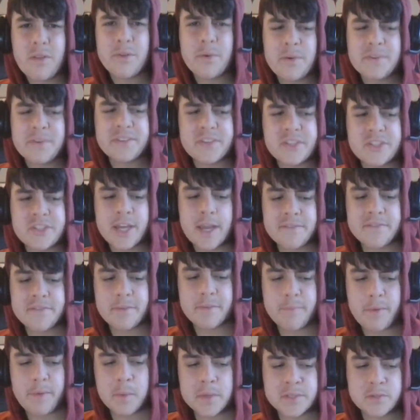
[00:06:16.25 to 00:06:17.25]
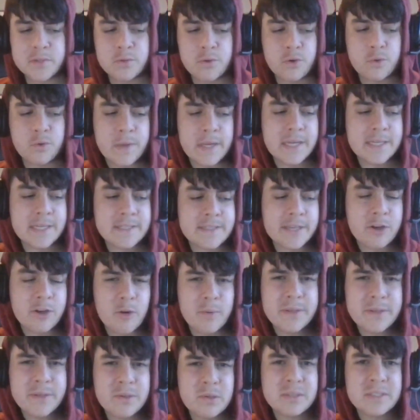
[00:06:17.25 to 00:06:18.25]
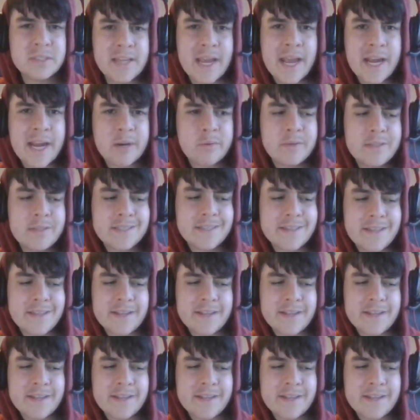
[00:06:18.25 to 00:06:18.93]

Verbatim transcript: There is a chance the Bombers could win because I know we do snag wins that